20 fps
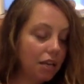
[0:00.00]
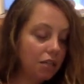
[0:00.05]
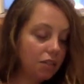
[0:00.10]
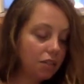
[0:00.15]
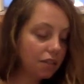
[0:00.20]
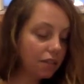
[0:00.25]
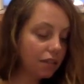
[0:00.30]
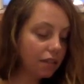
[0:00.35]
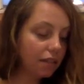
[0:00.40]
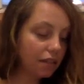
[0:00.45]

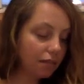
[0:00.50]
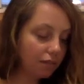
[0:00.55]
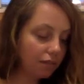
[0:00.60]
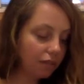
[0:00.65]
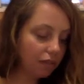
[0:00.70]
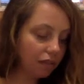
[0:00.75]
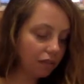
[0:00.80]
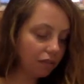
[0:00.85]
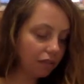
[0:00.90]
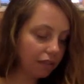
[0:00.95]
So you can get
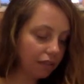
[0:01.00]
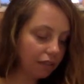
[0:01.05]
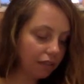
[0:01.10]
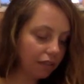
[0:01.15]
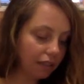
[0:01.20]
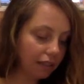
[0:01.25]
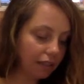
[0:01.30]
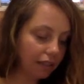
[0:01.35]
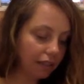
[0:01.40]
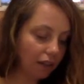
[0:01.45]
really, really
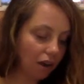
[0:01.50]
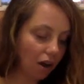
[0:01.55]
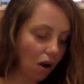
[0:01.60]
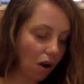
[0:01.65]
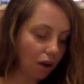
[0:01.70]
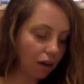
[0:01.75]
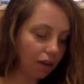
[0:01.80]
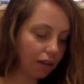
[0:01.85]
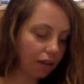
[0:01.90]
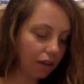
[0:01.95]
clear
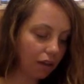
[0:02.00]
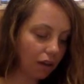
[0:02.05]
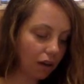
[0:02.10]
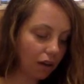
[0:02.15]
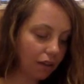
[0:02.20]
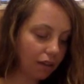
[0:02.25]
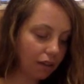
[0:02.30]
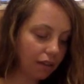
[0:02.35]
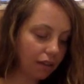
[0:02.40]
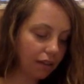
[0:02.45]
on
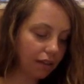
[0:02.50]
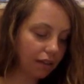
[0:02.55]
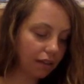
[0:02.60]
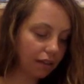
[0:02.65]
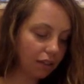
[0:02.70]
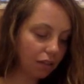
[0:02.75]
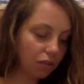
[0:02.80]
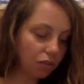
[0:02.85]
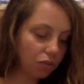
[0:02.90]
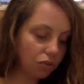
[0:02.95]
the thing
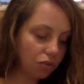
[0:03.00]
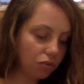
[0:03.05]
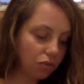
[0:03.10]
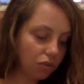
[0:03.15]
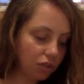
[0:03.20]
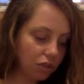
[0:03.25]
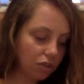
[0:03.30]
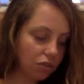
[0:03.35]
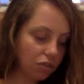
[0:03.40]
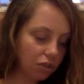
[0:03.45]
that you
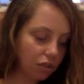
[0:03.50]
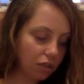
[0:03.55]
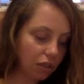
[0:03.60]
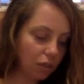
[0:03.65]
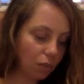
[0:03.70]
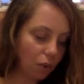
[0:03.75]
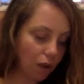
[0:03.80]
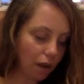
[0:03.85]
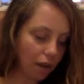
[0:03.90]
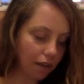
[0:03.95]
truly, truly
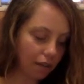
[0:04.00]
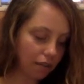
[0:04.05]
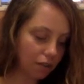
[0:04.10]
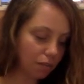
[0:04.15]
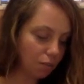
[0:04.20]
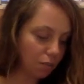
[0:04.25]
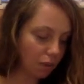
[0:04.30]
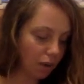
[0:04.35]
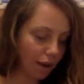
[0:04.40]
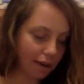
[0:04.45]
want, this
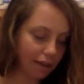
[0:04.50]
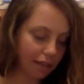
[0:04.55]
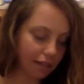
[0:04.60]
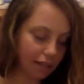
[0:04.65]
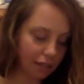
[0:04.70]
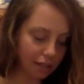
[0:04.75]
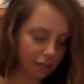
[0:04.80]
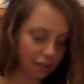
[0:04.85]
project,